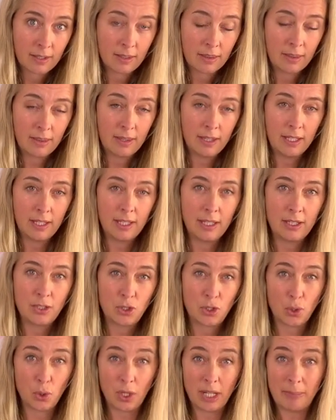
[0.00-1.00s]
The
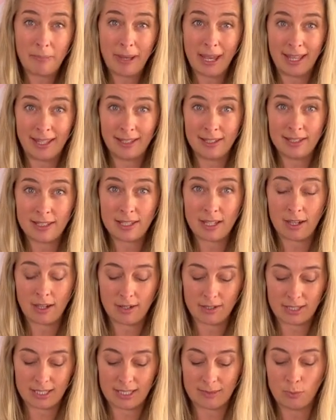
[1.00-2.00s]
Joy pens are
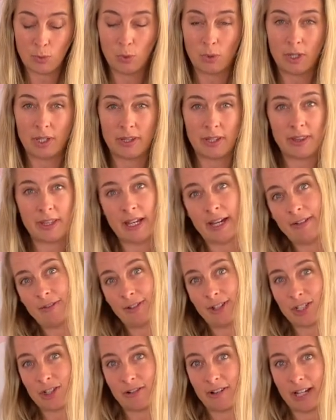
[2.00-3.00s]
smaller than the
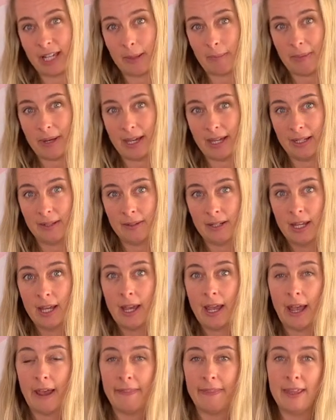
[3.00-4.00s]
average Cricut pen
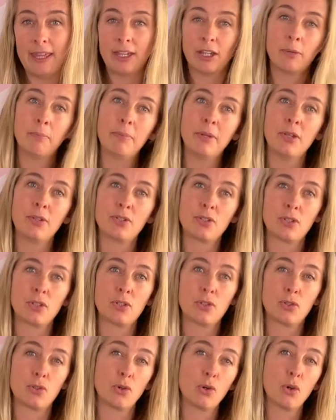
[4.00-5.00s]
and they can be used to
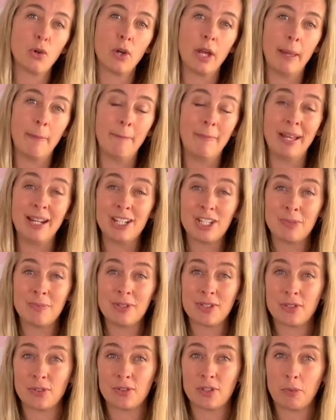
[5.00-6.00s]
draw
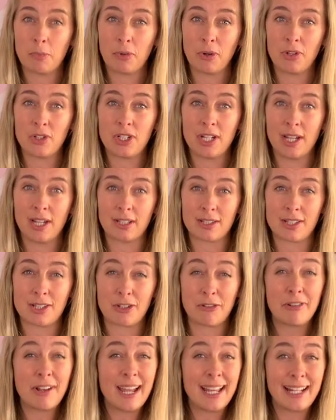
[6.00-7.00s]
embellishments onto projects,
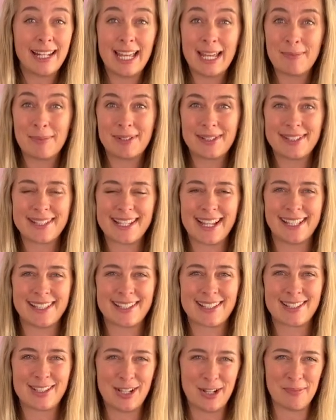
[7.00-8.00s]
create labels and
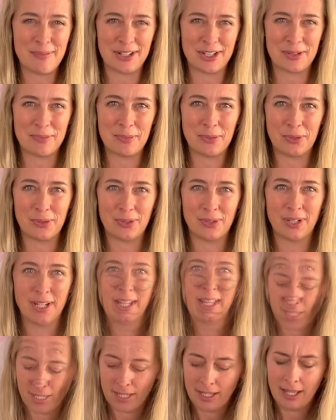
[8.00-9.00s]
so much more.
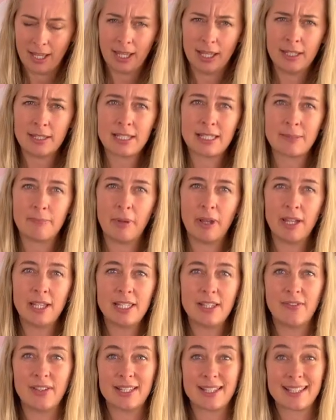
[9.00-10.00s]
In spite
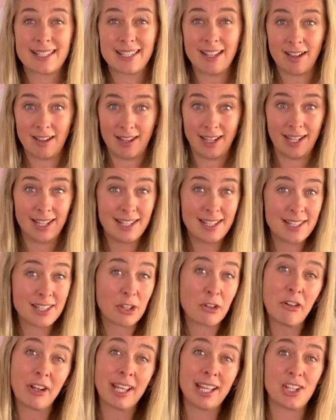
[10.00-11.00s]
of its size, the
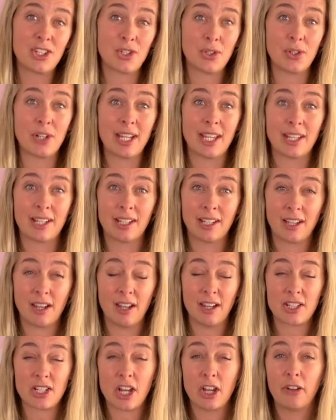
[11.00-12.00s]
Cricut Joy can
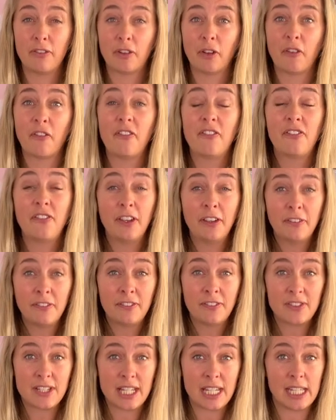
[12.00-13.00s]
cut over
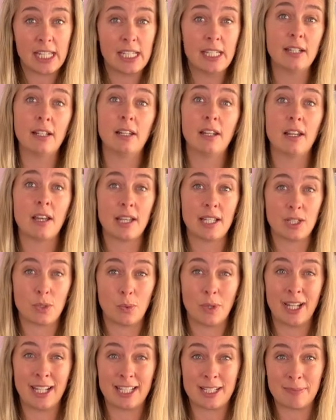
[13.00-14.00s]
50
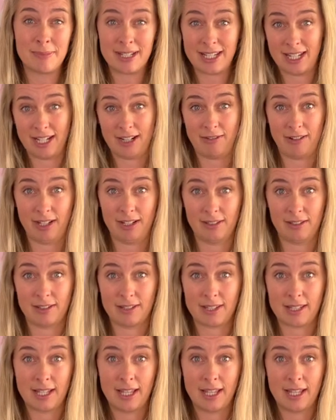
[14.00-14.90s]
lightweight materials.